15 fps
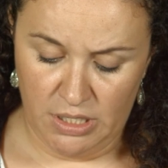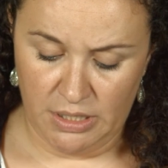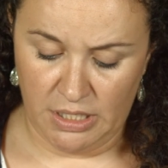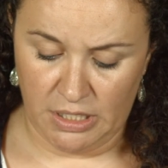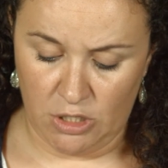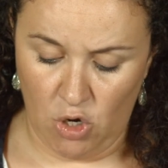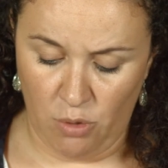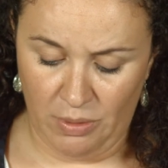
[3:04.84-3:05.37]
the
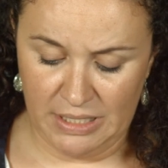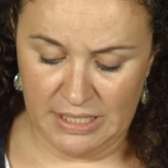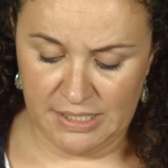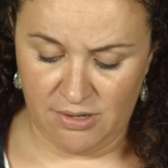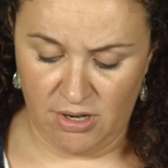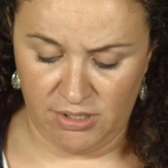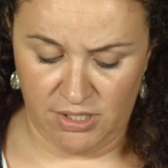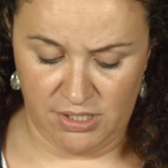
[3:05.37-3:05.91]
Global
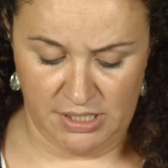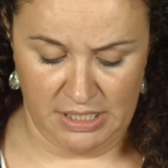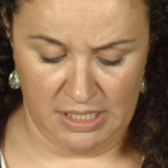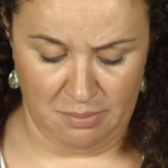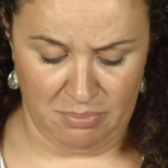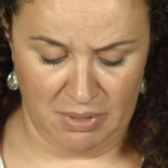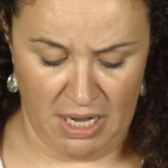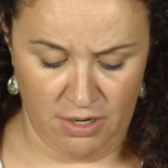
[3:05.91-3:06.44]
Strategy
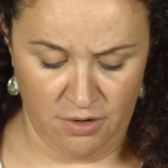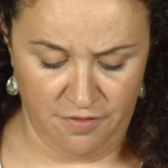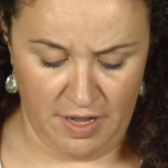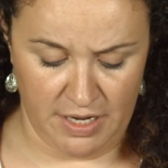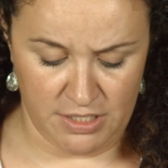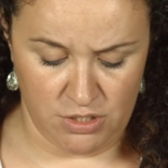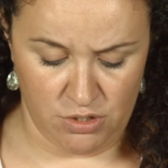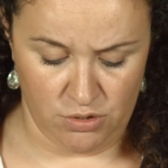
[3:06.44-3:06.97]
and Plan of
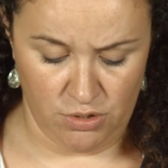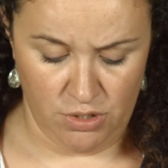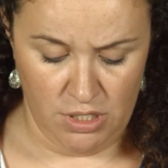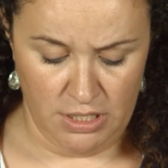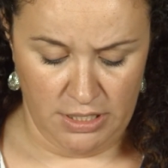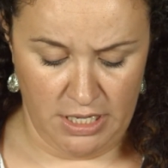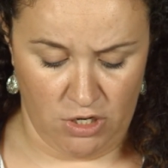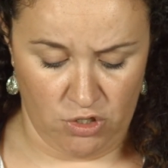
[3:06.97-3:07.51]
Action,
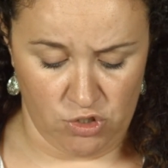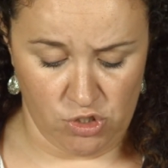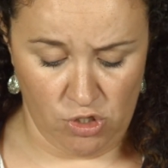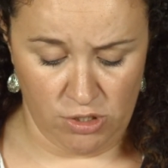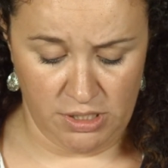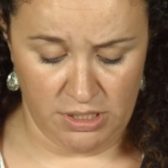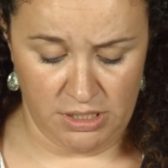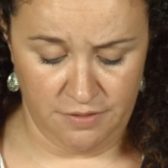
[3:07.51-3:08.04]
the
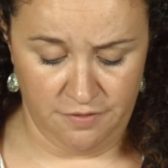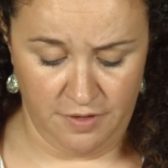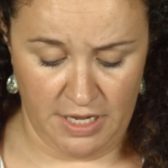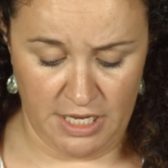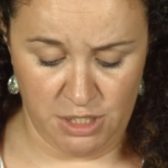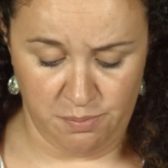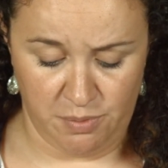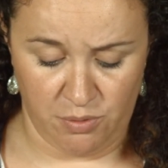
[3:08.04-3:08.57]
Consultative
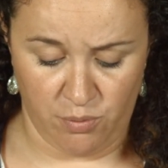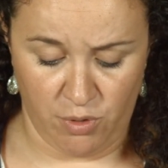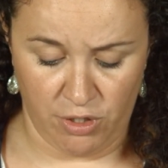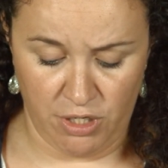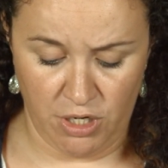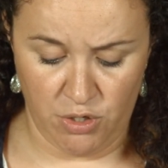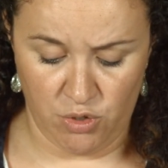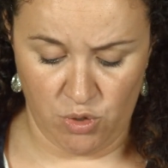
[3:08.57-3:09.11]
Expert
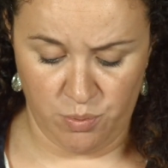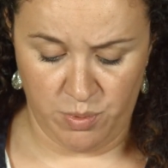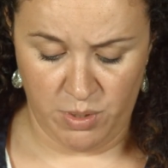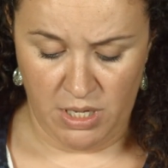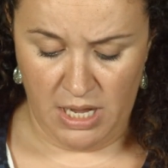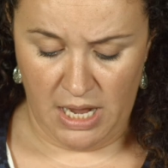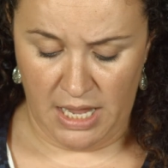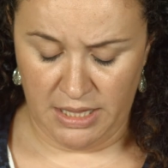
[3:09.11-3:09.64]
Working Group,
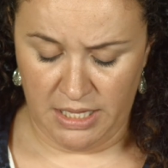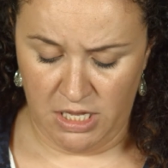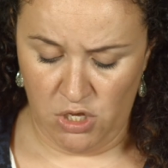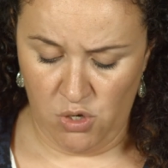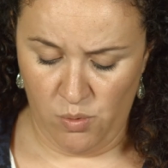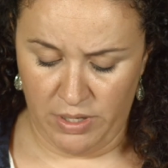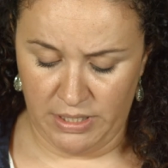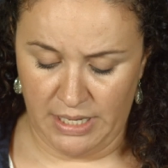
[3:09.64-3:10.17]
and the
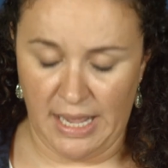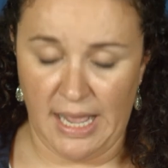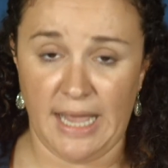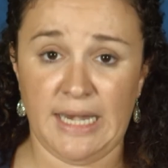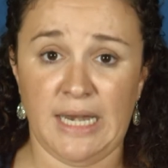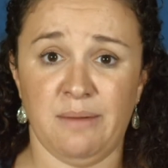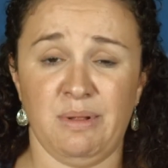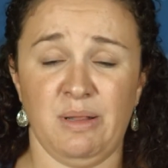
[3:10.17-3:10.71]
UN
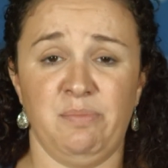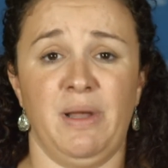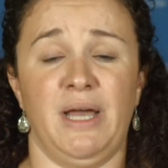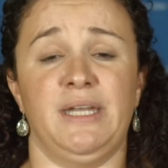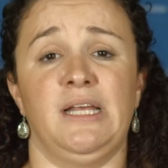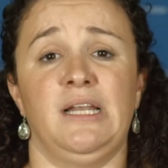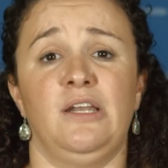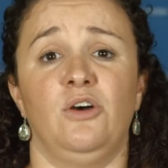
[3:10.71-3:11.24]
High-Level
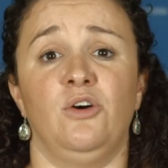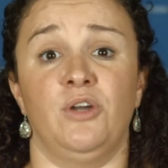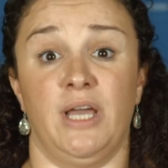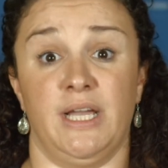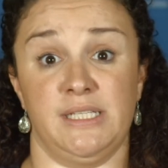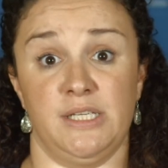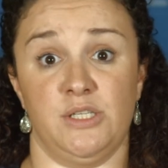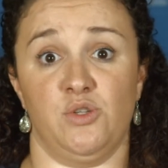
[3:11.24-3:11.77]
Panel on
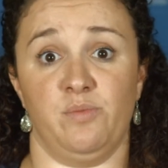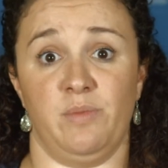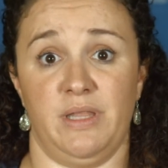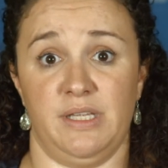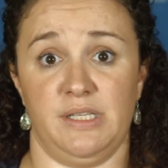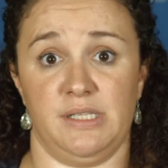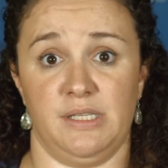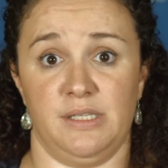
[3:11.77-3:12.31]
Access to
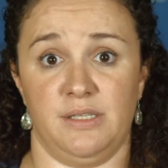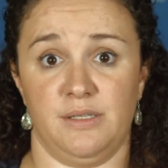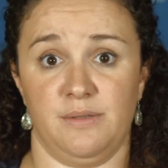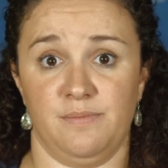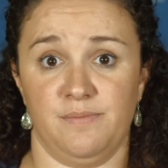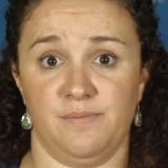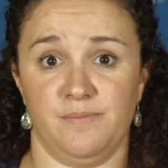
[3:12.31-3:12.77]
Medicines.